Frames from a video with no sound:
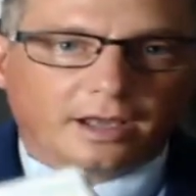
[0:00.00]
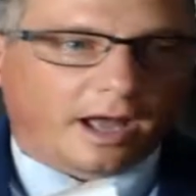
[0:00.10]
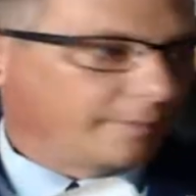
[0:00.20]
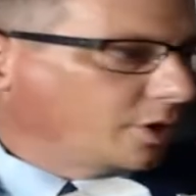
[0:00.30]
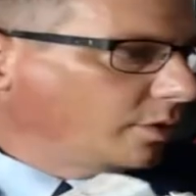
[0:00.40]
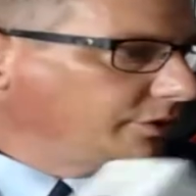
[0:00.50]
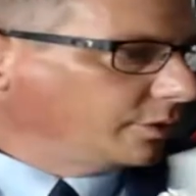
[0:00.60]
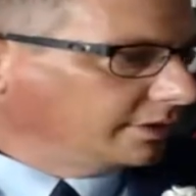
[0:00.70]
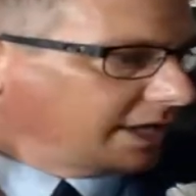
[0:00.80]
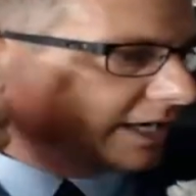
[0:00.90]
going through a
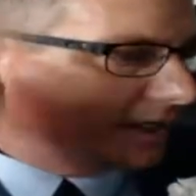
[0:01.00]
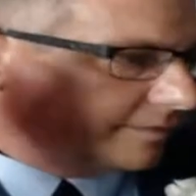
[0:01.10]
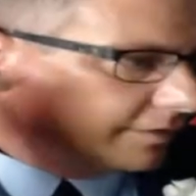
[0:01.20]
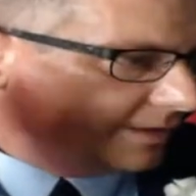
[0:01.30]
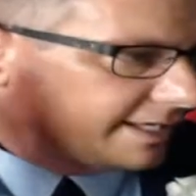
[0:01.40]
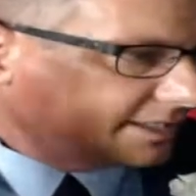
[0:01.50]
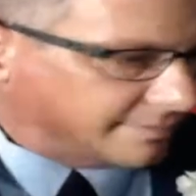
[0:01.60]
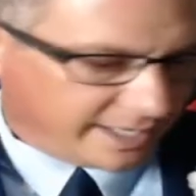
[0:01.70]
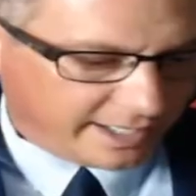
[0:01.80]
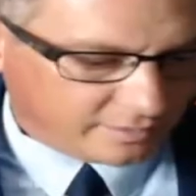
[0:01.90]
lot of different things in my
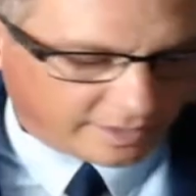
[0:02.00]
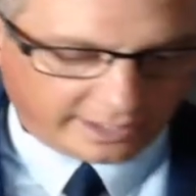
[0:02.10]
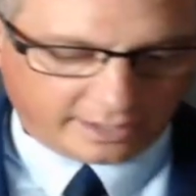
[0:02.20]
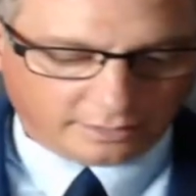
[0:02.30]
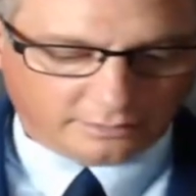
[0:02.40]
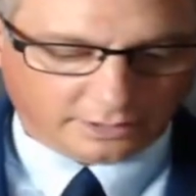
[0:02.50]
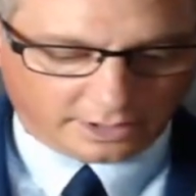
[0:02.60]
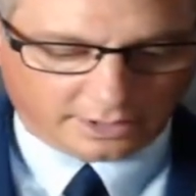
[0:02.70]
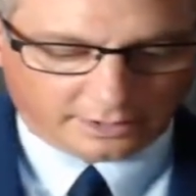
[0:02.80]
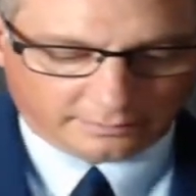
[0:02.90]
head right now,
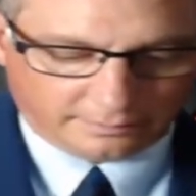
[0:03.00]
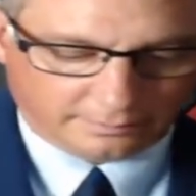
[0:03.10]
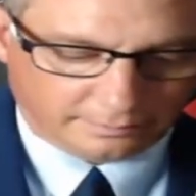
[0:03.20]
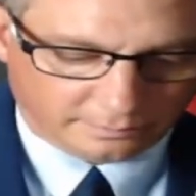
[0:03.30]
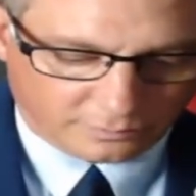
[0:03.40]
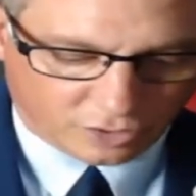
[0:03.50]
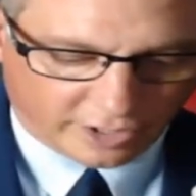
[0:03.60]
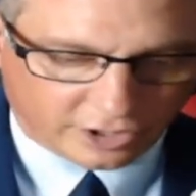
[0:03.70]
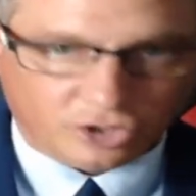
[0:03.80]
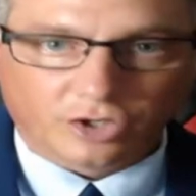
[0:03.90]
trying to
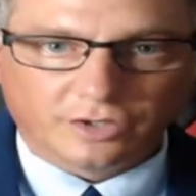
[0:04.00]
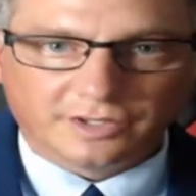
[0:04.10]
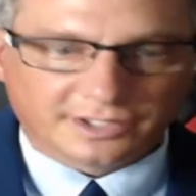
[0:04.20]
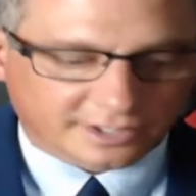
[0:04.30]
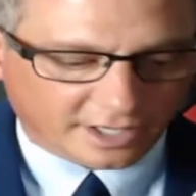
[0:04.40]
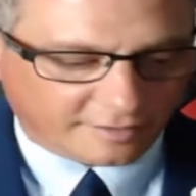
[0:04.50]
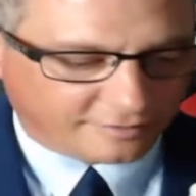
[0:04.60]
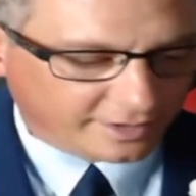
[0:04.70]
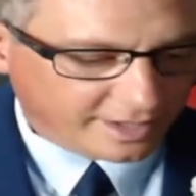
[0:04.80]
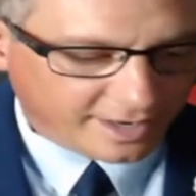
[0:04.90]
show you this stuff.
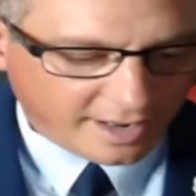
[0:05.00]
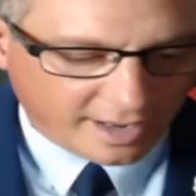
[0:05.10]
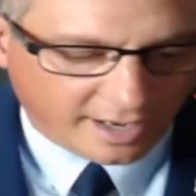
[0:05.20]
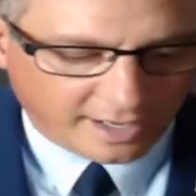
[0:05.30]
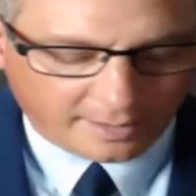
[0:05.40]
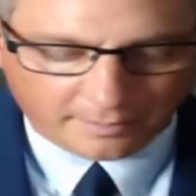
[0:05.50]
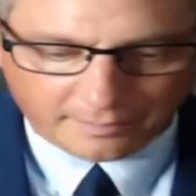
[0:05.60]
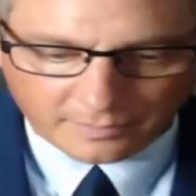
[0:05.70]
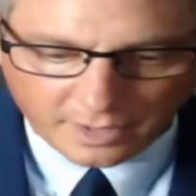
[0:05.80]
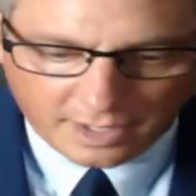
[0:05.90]

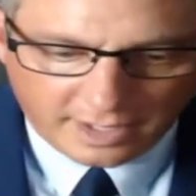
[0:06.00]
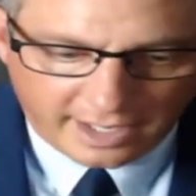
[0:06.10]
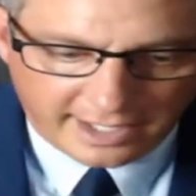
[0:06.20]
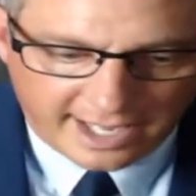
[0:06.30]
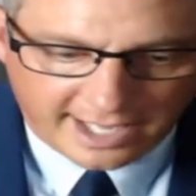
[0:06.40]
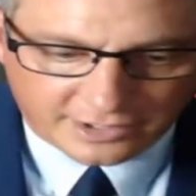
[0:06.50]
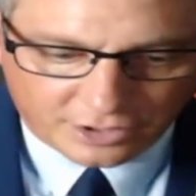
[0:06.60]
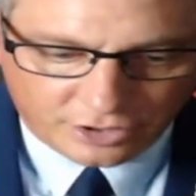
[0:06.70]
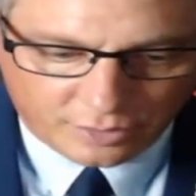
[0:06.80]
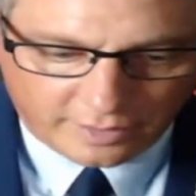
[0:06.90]
It has to
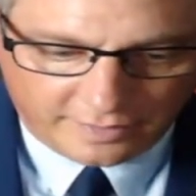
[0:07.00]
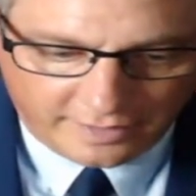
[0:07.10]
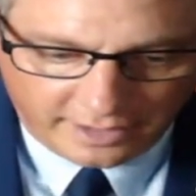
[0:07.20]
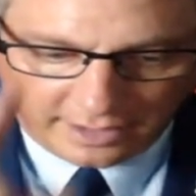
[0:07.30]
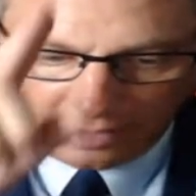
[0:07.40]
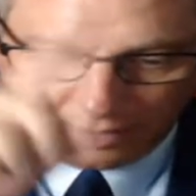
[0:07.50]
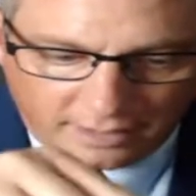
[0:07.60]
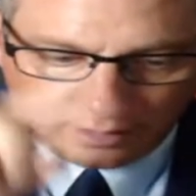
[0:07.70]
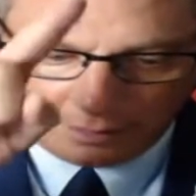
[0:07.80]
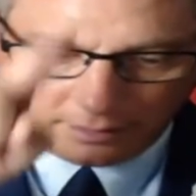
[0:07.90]
do with the
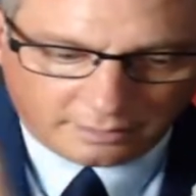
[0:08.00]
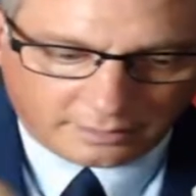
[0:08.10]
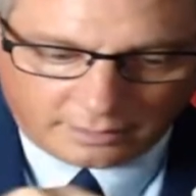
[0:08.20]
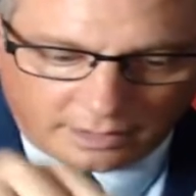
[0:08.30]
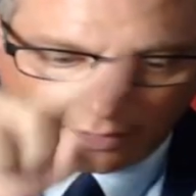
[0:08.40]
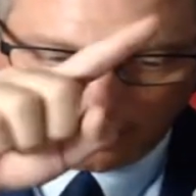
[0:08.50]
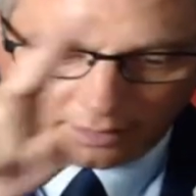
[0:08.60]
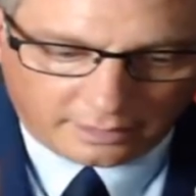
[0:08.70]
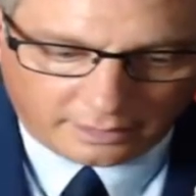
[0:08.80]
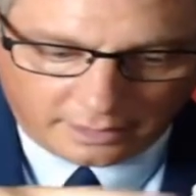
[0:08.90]

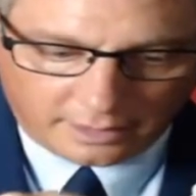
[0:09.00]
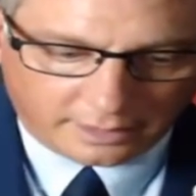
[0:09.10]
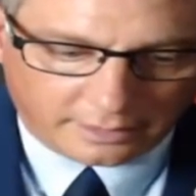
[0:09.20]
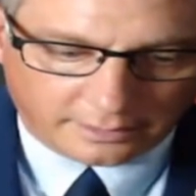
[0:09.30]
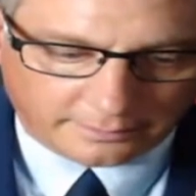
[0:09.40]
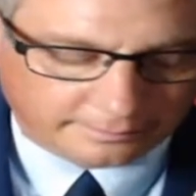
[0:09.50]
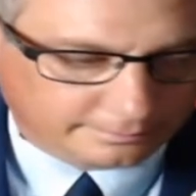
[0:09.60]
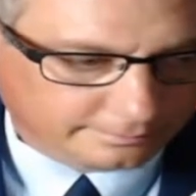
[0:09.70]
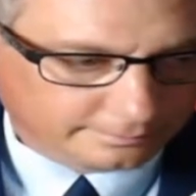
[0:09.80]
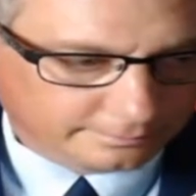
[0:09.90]

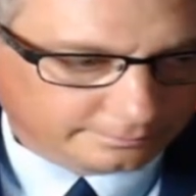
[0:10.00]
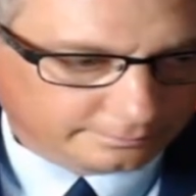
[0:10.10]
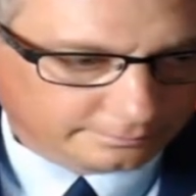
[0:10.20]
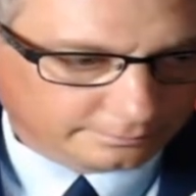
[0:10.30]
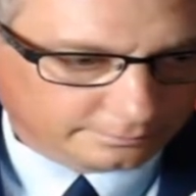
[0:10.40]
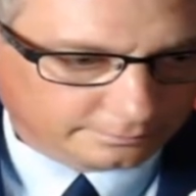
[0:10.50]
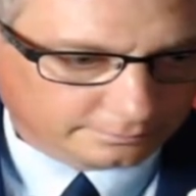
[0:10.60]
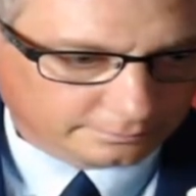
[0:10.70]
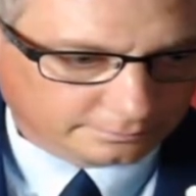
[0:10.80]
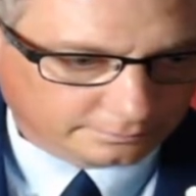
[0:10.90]

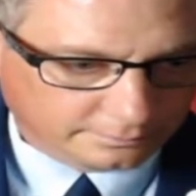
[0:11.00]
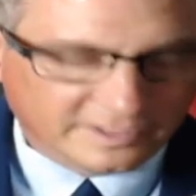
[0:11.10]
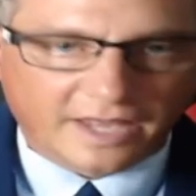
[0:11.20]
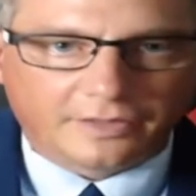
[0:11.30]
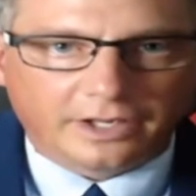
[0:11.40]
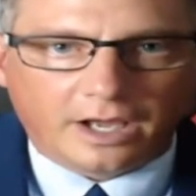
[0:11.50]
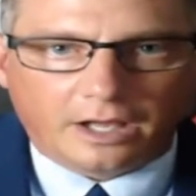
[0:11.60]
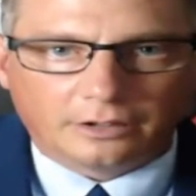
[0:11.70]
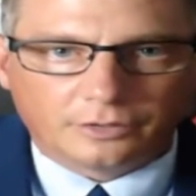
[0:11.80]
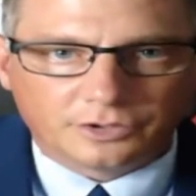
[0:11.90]
Deathly
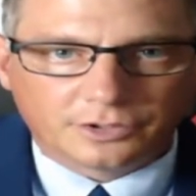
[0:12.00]
Hallows.